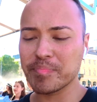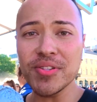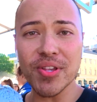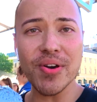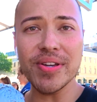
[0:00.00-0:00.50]

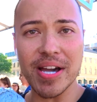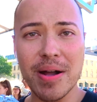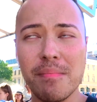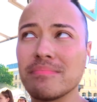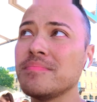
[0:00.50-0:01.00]
So
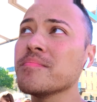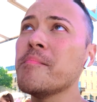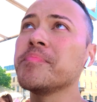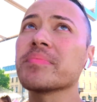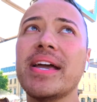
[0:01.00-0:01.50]
yum.
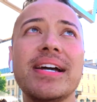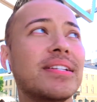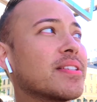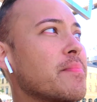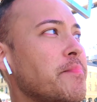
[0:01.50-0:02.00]

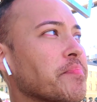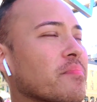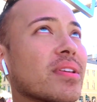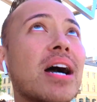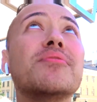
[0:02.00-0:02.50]
And
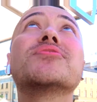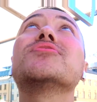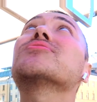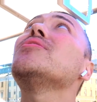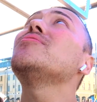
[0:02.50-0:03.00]
I was
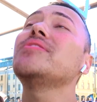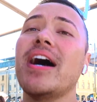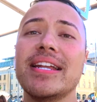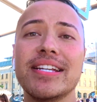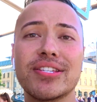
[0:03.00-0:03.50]
just told that
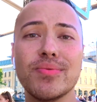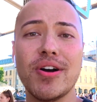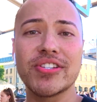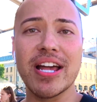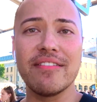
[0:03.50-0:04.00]
I need to
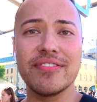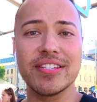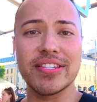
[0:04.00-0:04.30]
watch out for the